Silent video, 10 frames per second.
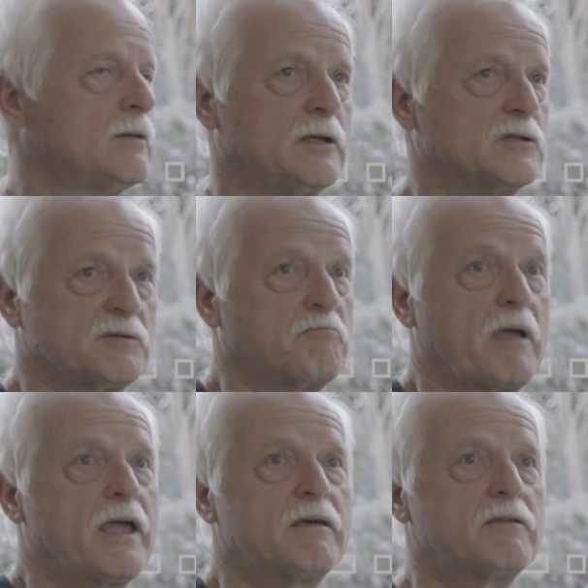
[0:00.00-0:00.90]
It's a
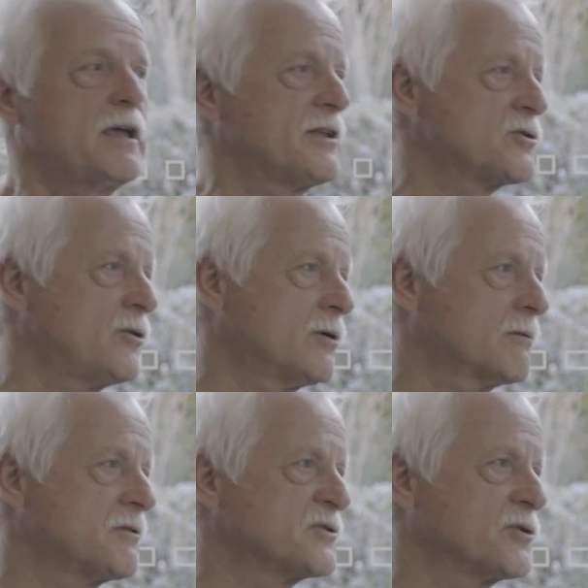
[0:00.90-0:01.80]
bear, the
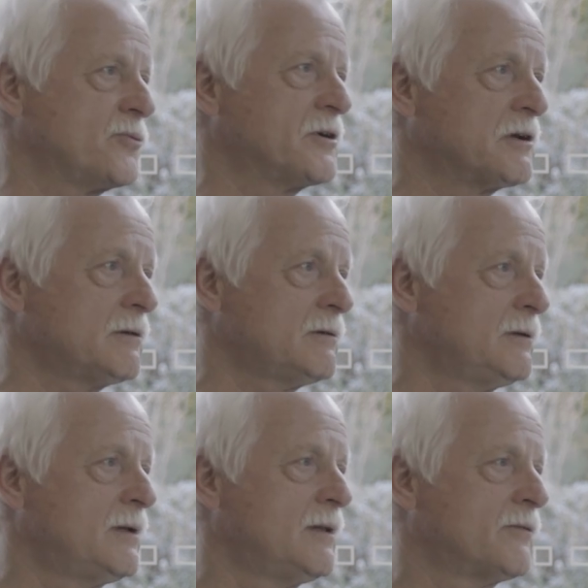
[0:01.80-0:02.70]
hedgehog, the
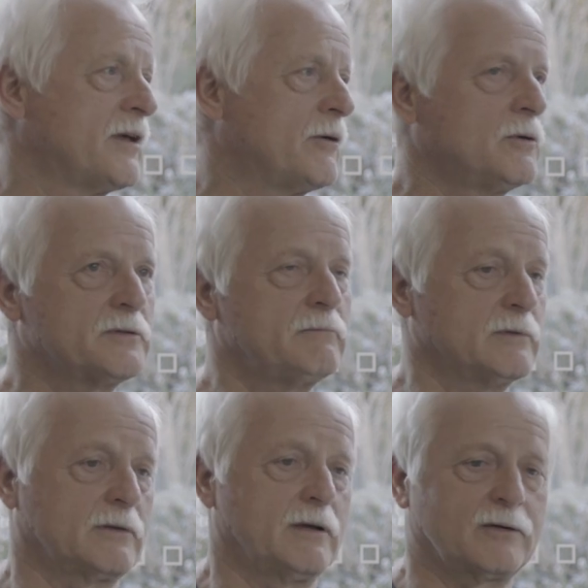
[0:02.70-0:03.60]
squirrel. They all
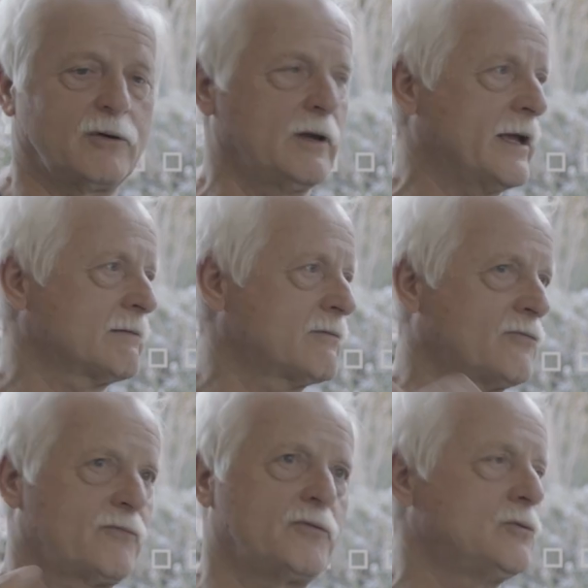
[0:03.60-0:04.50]
collect
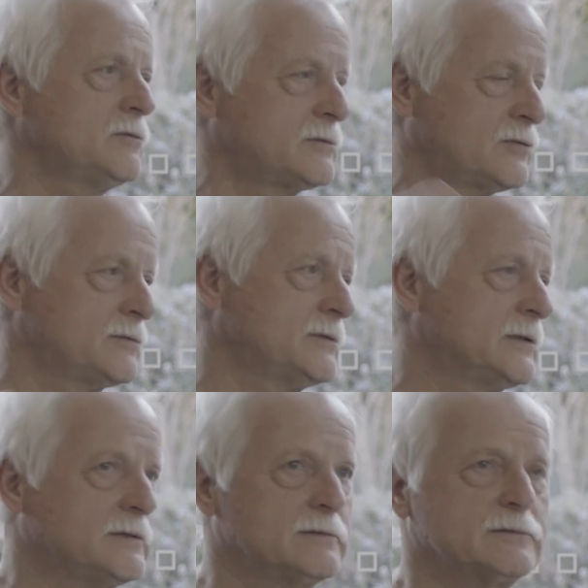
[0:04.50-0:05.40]
food
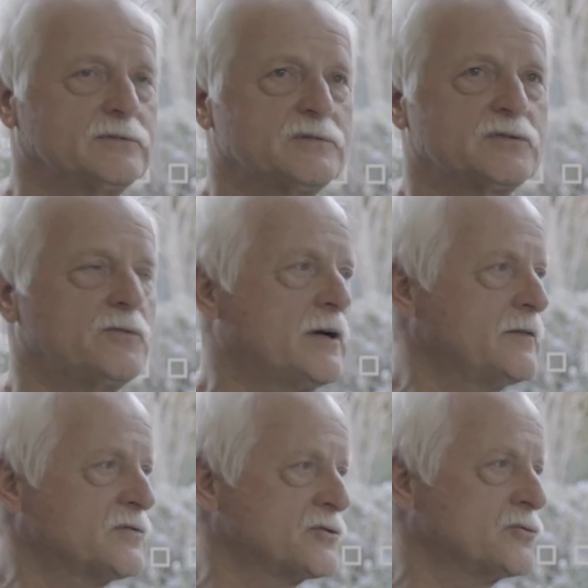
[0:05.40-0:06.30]
to
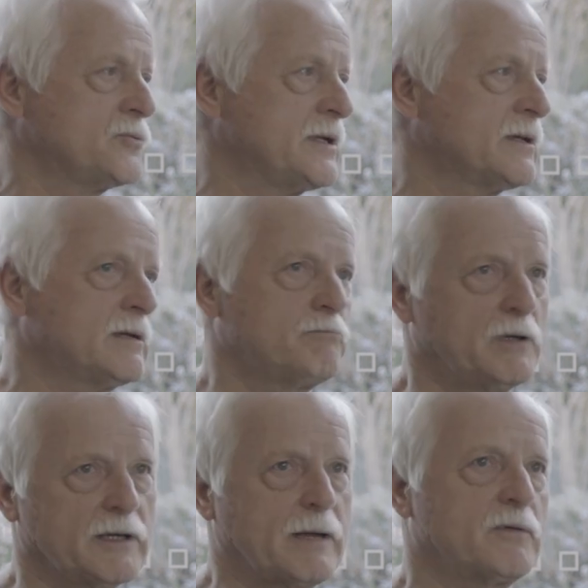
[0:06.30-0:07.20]
survive through winter,
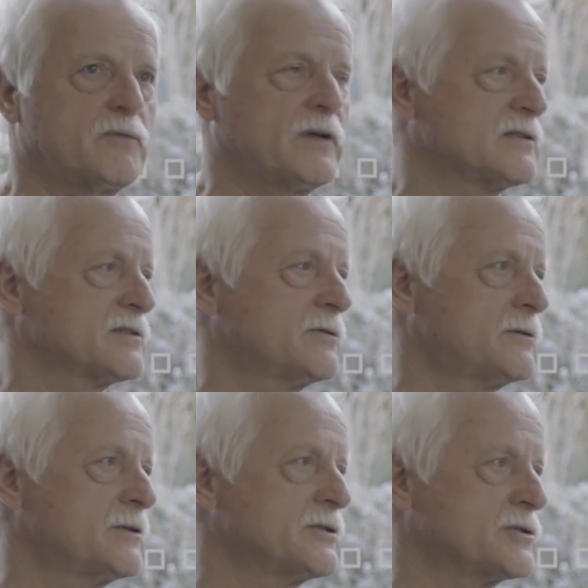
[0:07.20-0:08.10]
build up a fat
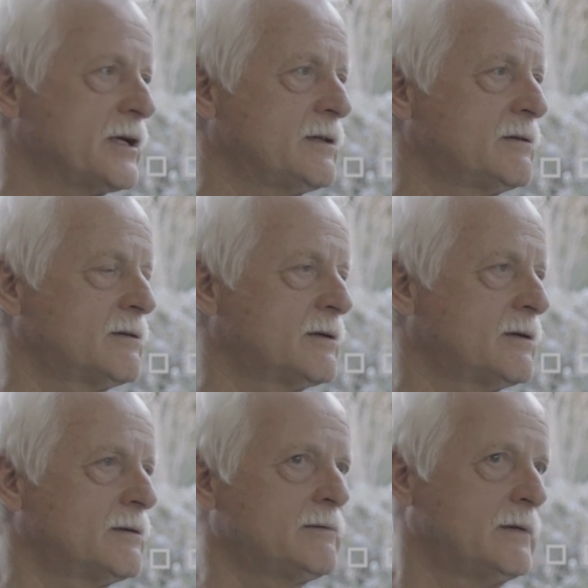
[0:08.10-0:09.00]
storage, and
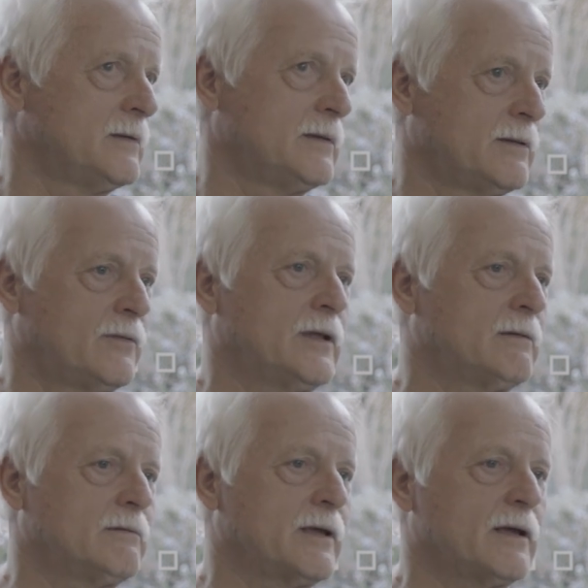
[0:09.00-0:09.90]

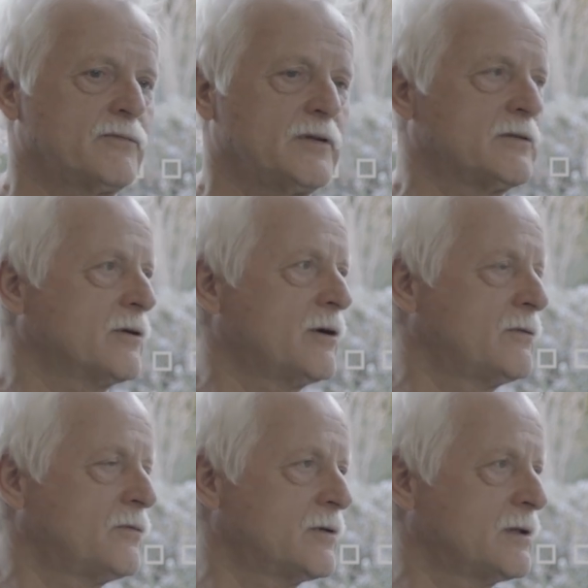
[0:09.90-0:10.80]
then they are fit to
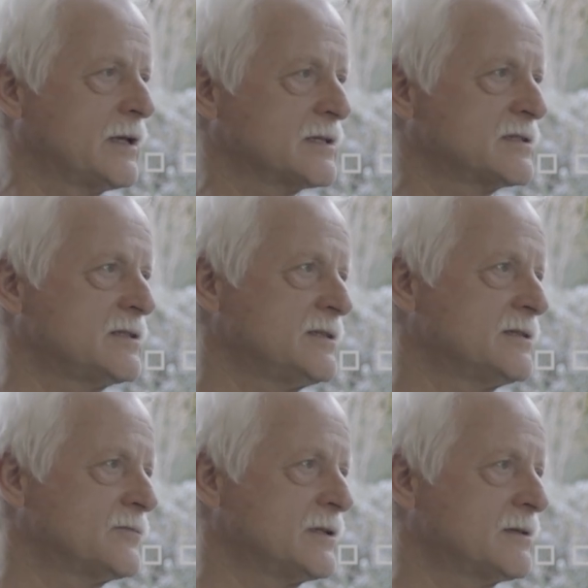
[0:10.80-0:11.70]
go for the next
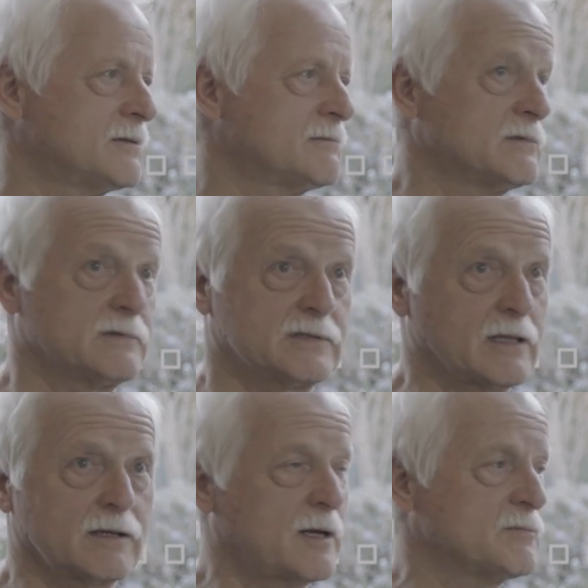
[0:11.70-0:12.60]
season when the
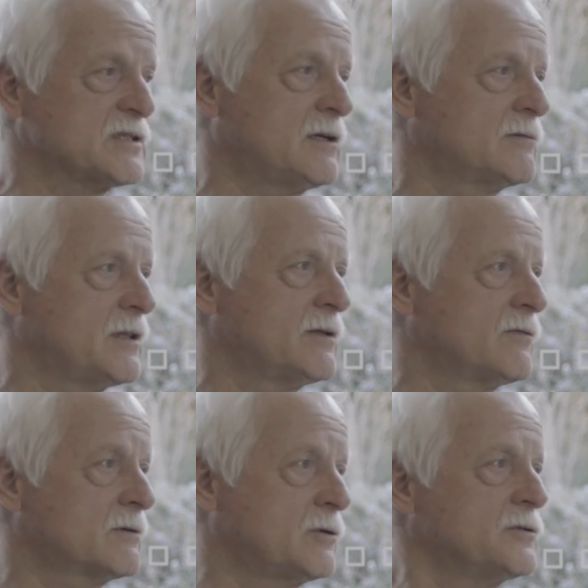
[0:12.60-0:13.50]
sun comes out, when
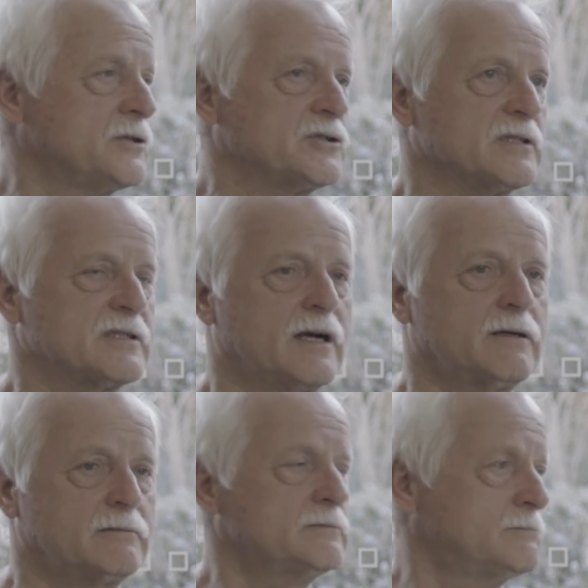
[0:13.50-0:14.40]
the conditions
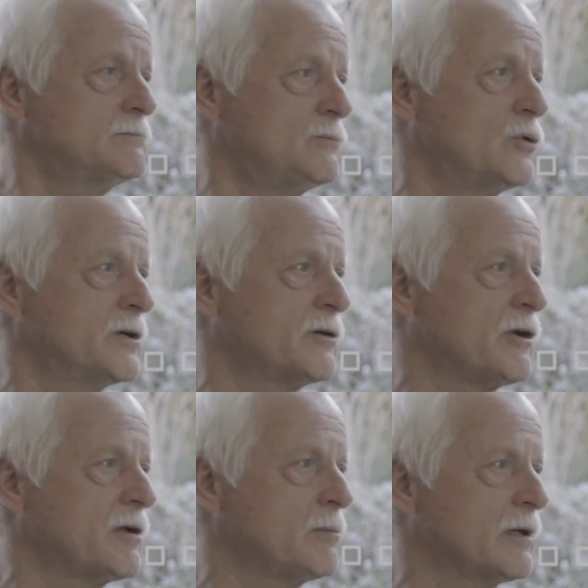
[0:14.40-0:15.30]
are more
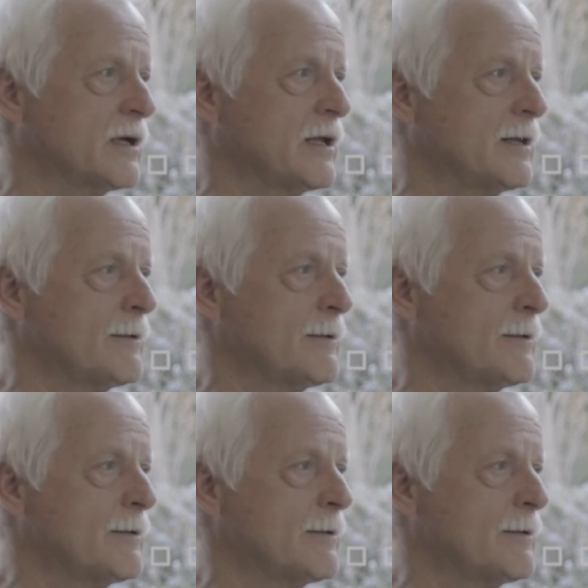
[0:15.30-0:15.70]
agreeable again.